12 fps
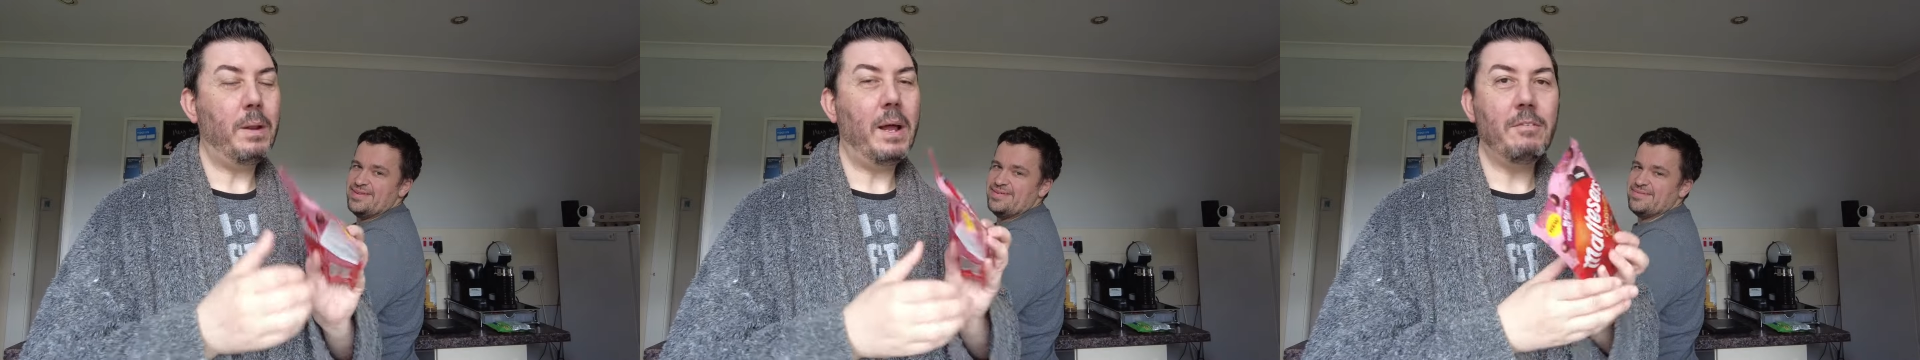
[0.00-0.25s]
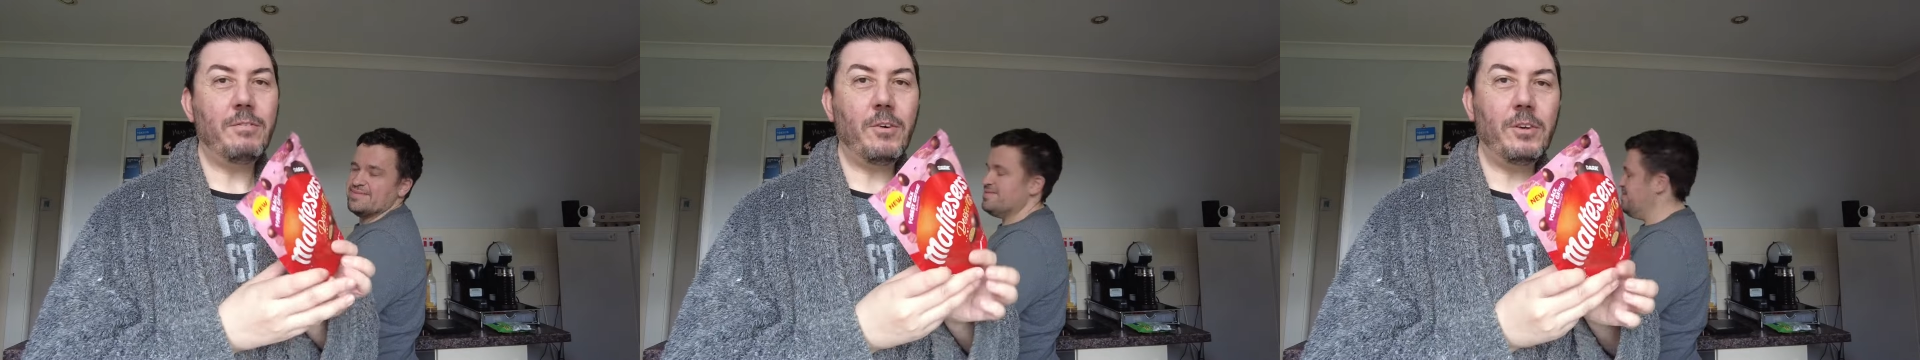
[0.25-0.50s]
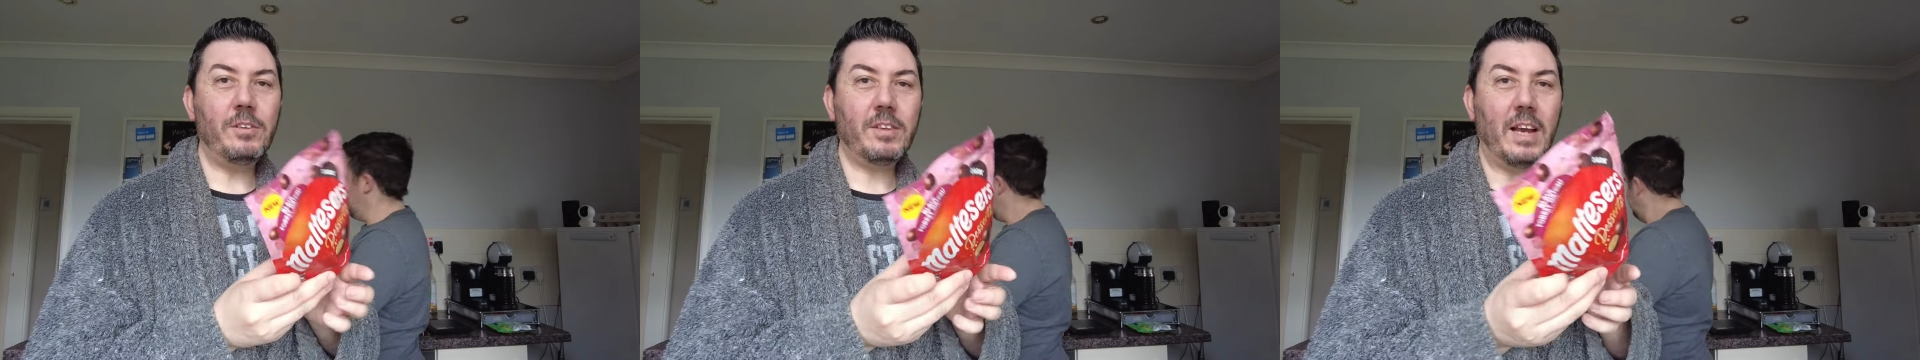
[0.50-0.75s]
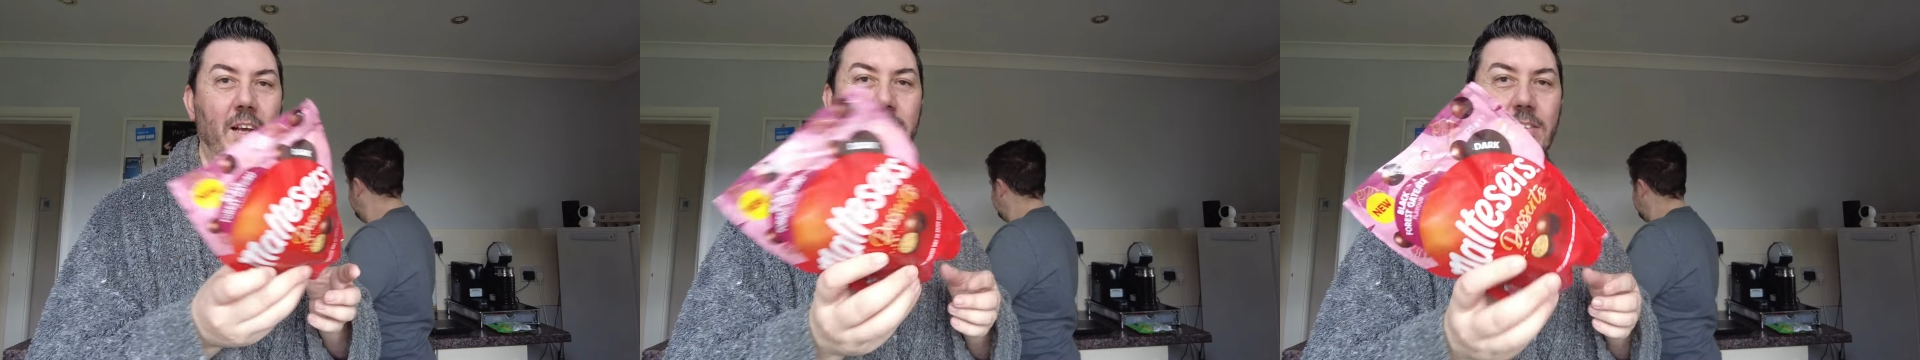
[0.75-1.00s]
Speaker 1: Black
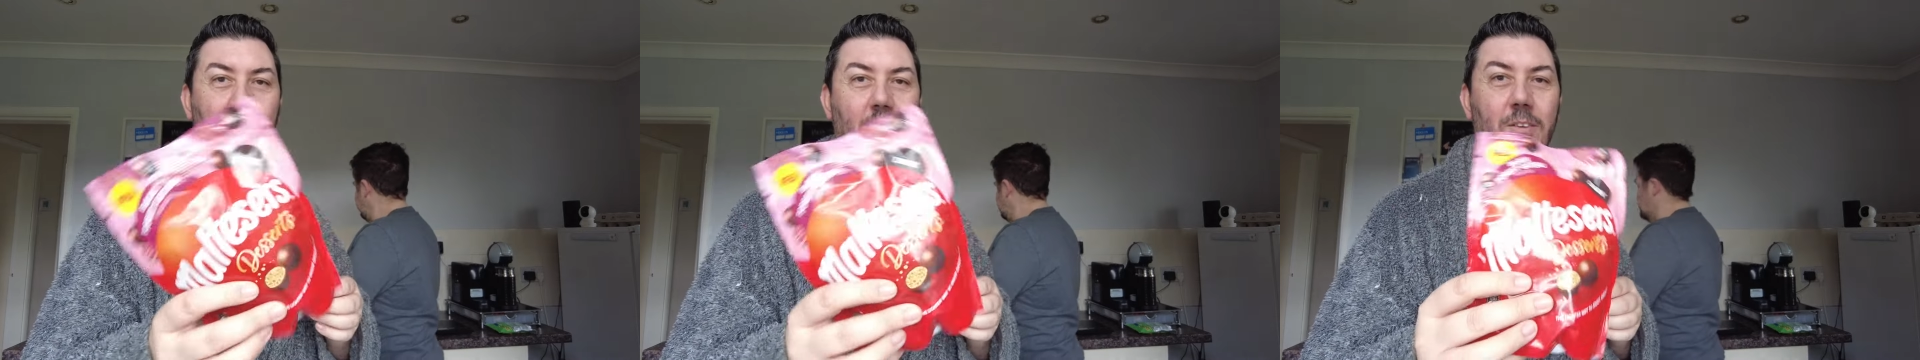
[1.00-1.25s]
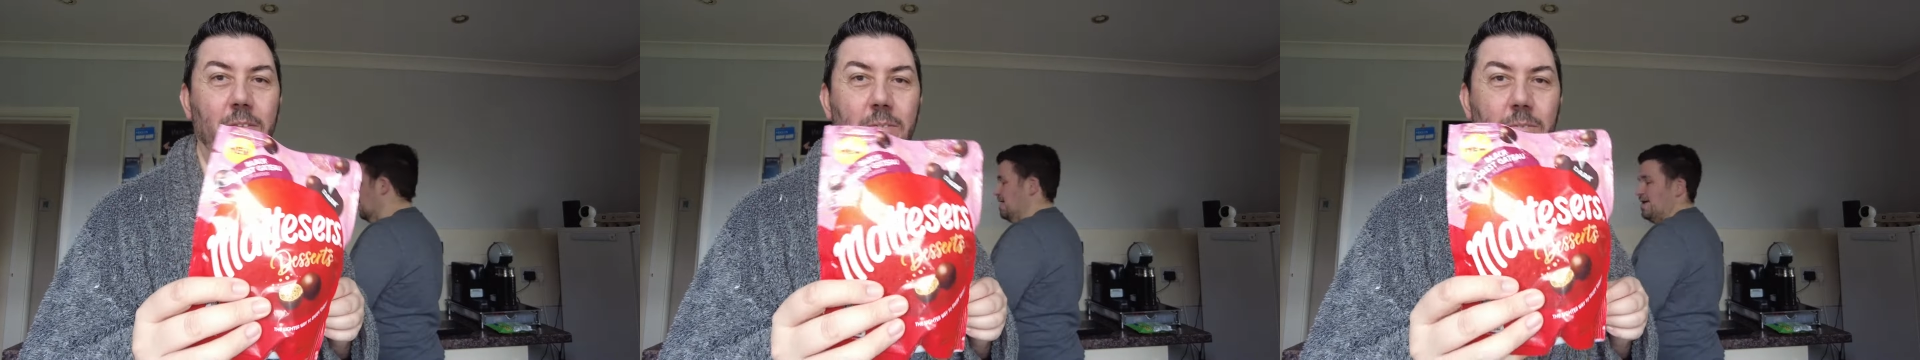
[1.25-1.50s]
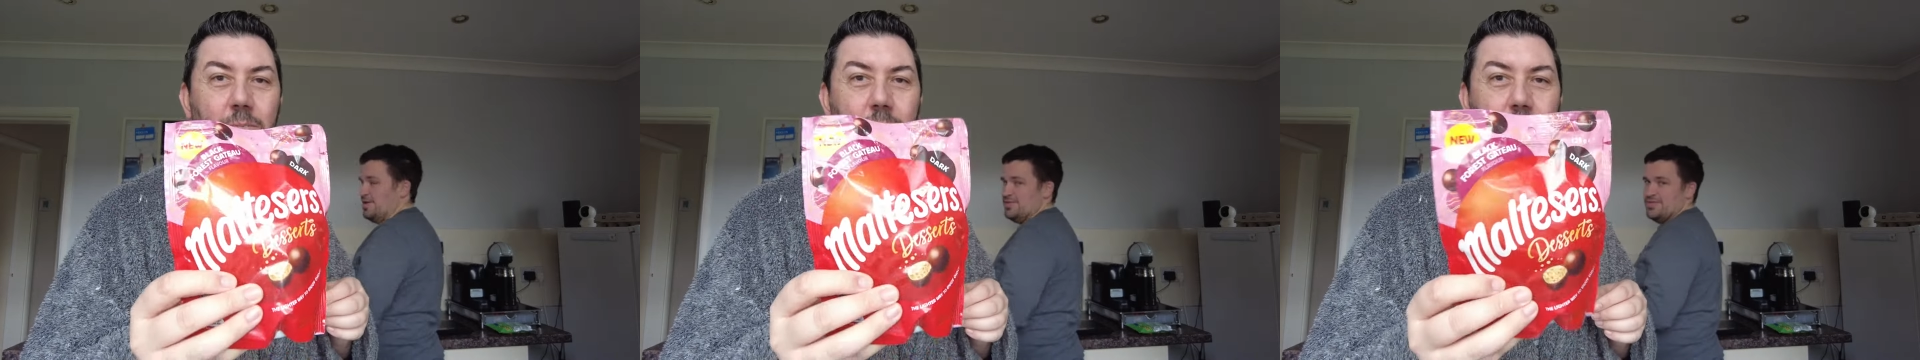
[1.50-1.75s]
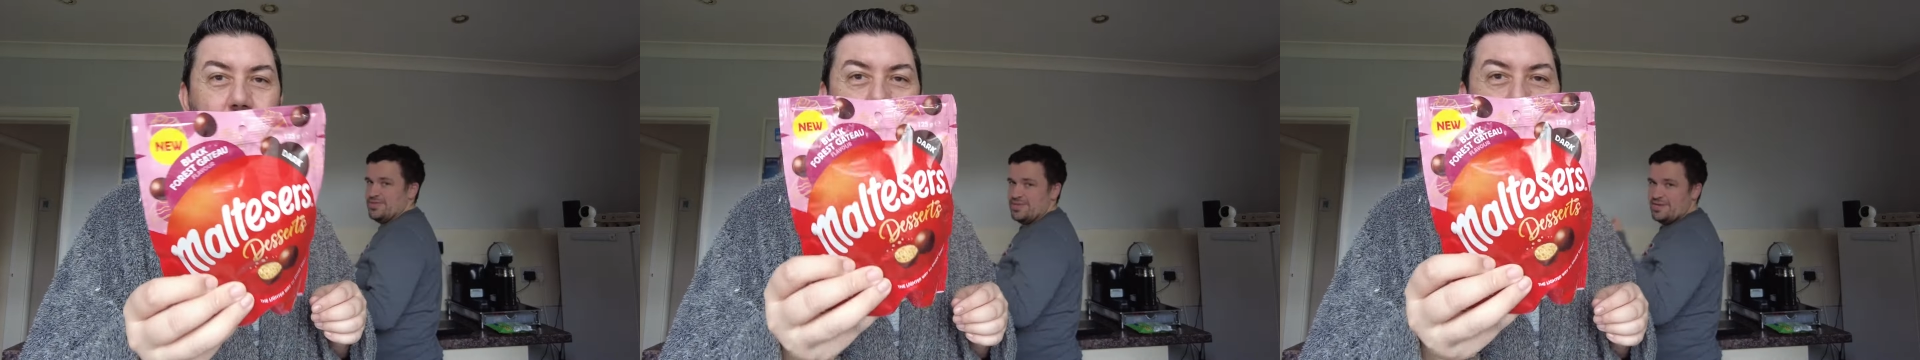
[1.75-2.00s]
Forest Gateau.
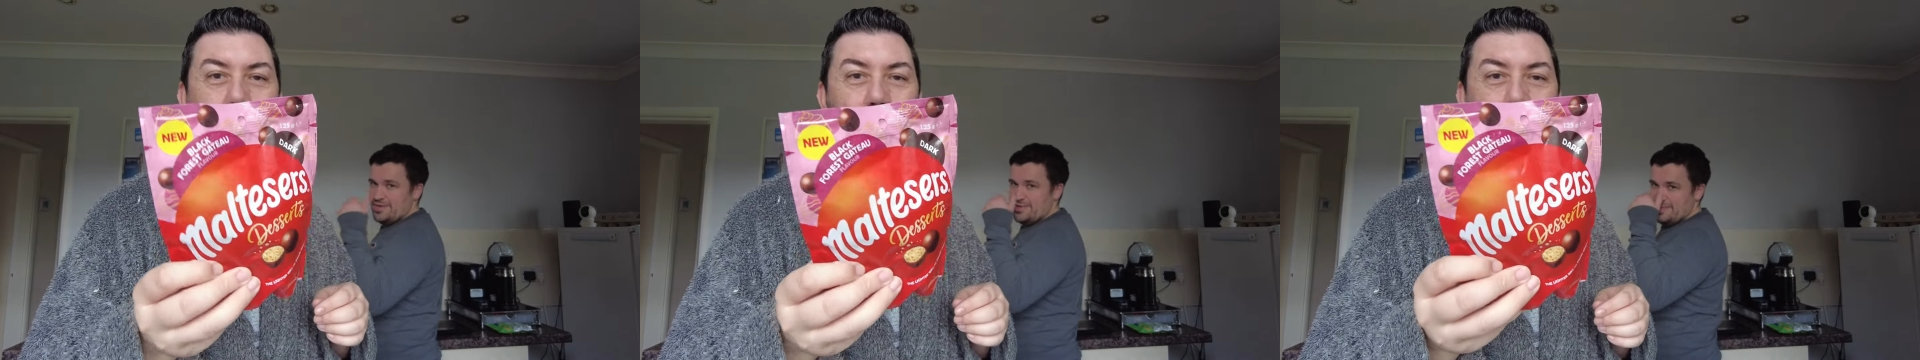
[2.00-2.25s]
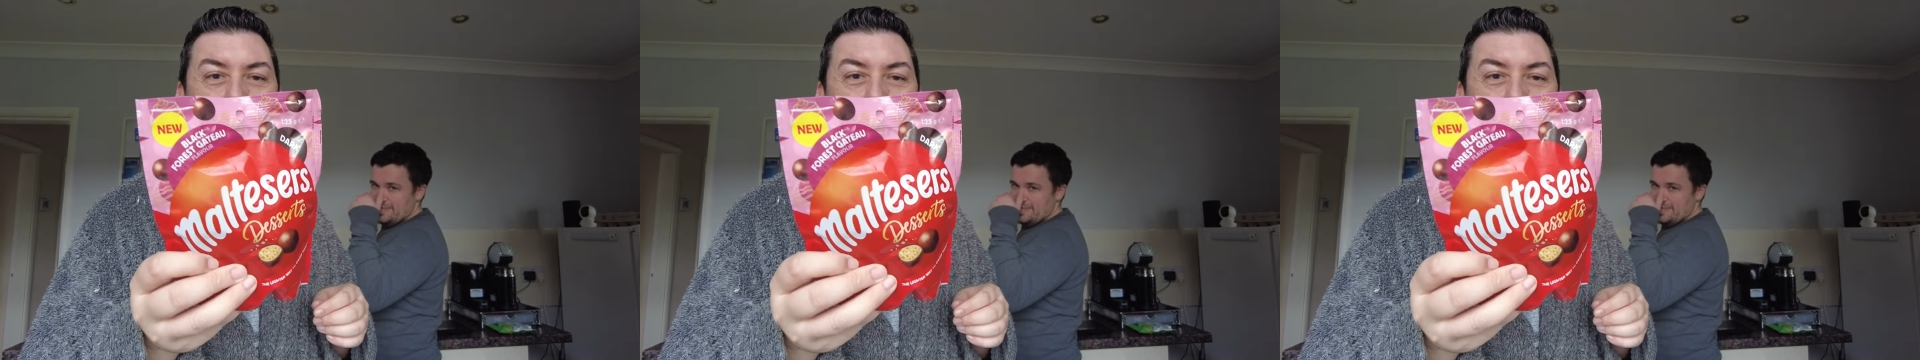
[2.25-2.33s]
And so